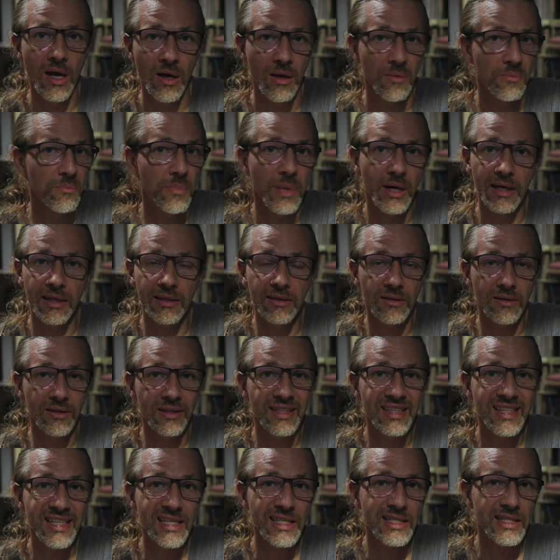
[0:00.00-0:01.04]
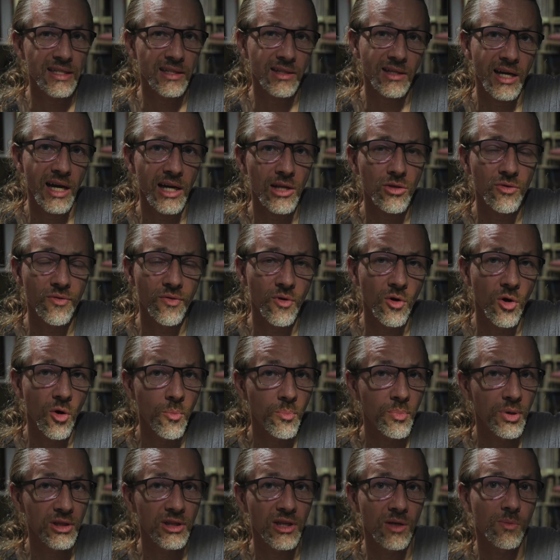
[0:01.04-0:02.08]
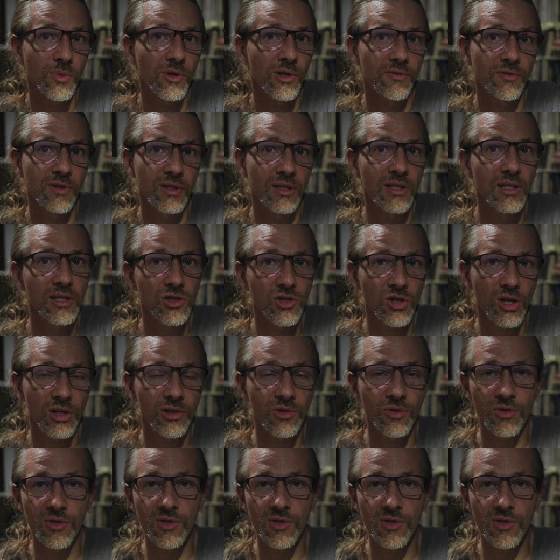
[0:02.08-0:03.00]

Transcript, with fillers: but these are kind of compatible with each other.